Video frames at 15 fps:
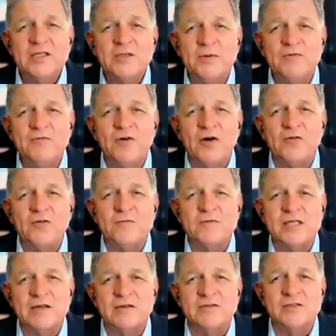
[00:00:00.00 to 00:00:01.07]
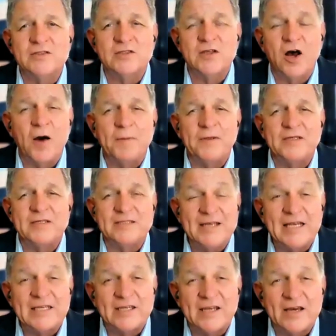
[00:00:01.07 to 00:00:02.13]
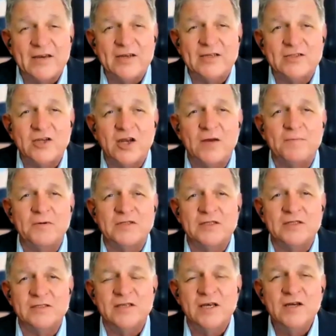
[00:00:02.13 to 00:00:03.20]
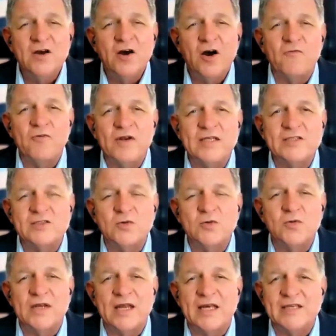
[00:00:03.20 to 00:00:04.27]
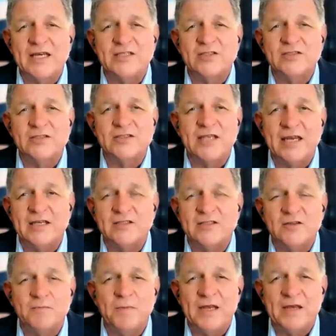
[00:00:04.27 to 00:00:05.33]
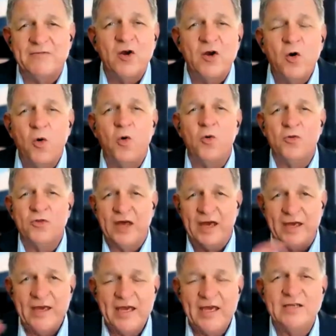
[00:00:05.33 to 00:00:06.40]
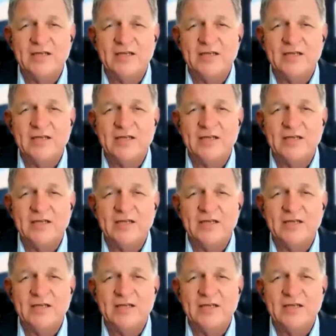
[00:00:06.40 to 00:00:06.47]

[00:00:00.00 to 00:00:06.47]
to involve themselves as arbiters, let alone interpreters of religious organizations' tenets of belief or their